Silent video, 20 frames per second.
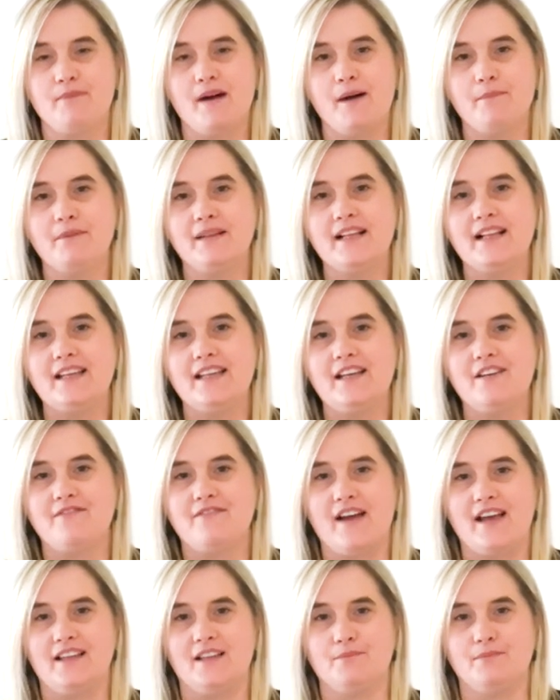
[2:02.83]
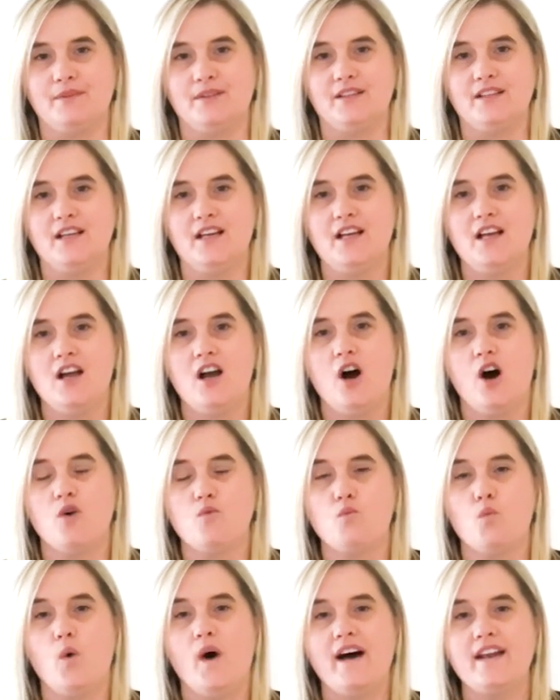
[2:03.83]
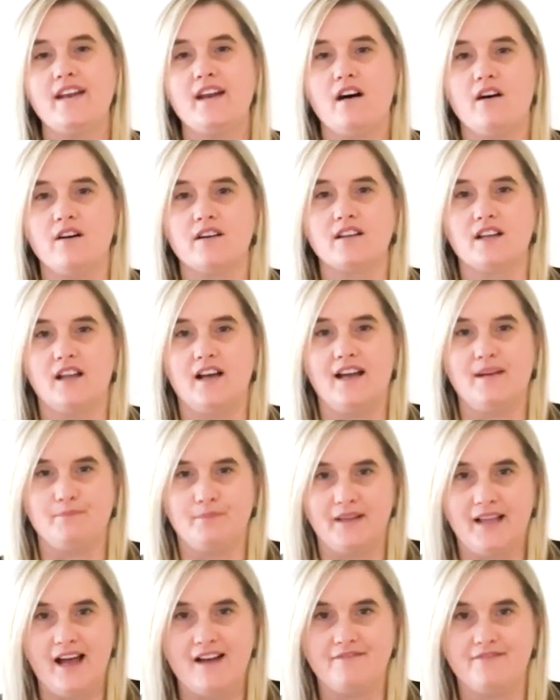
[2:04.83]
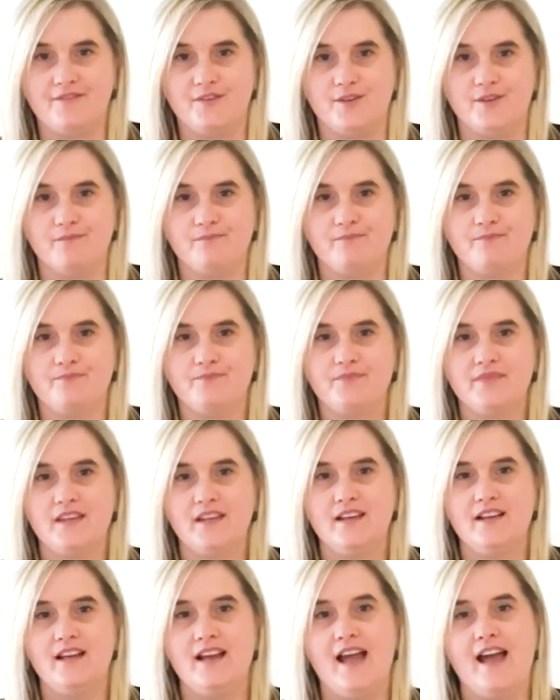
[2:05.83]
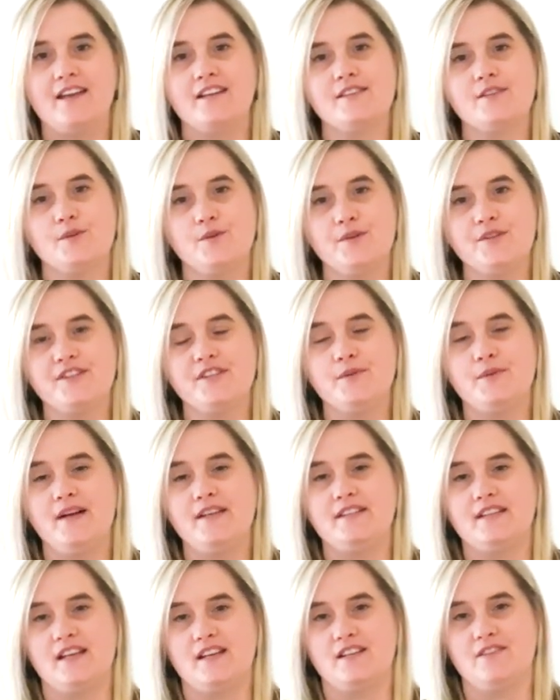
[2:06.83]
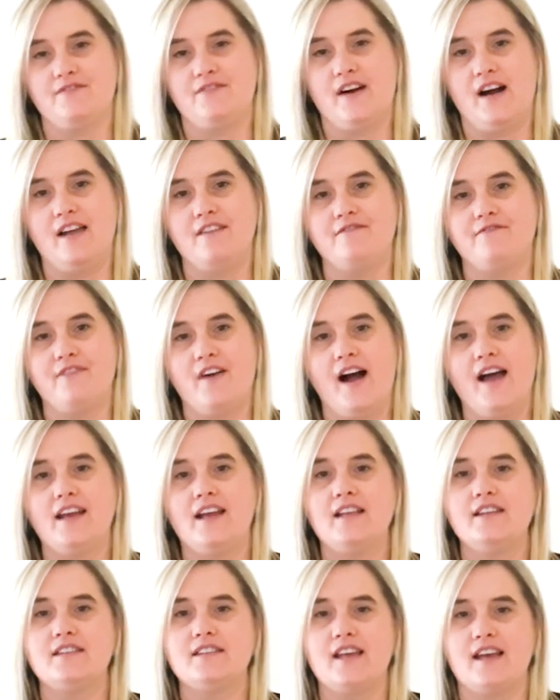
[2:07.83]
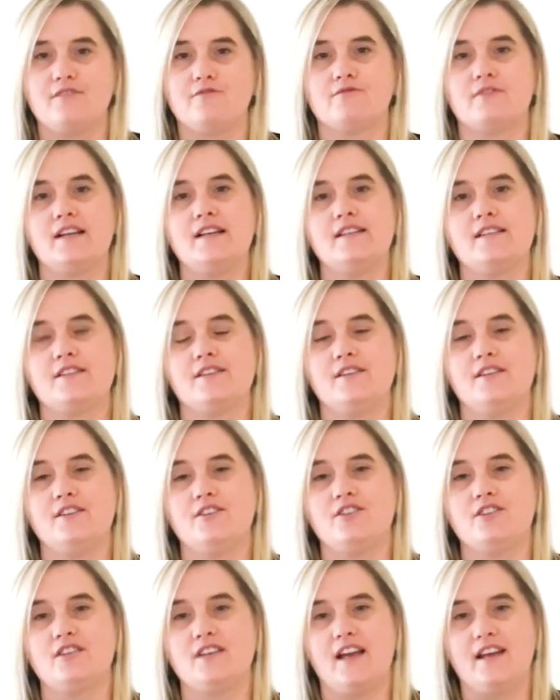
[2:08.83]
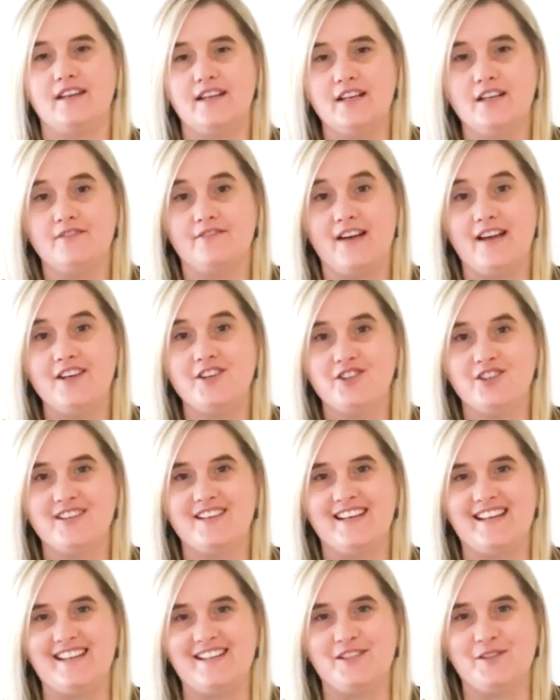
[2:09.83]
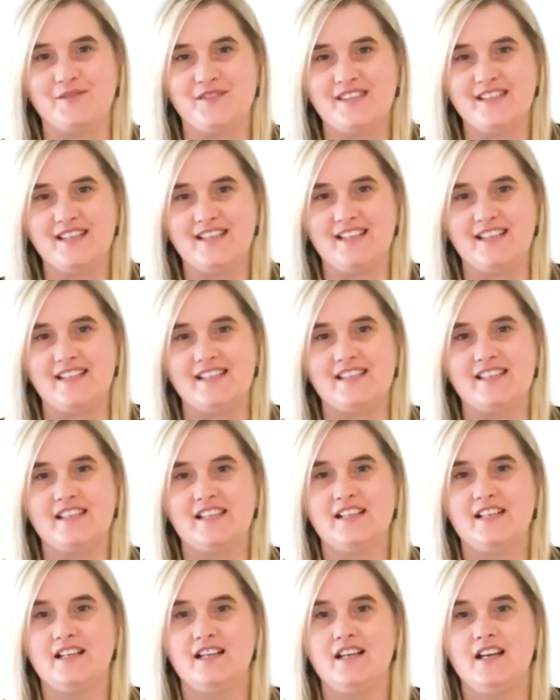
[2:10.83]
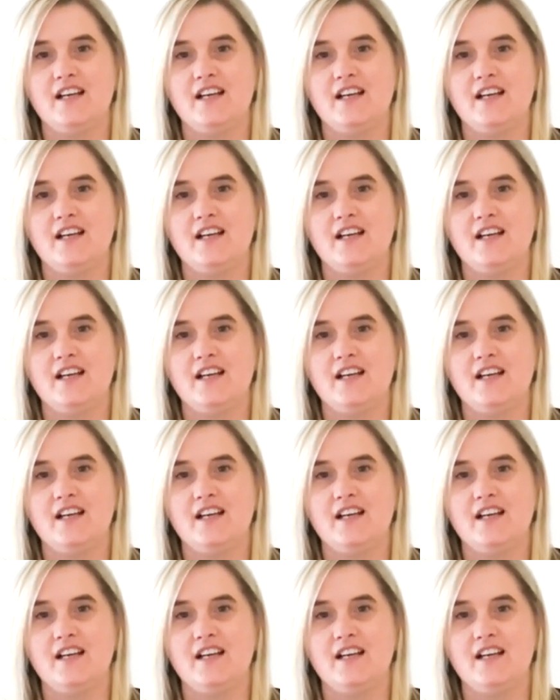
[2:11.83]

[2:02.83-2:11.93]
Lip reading: publicly available on one online platform, and has also identified finance and research and innovation needs of cities,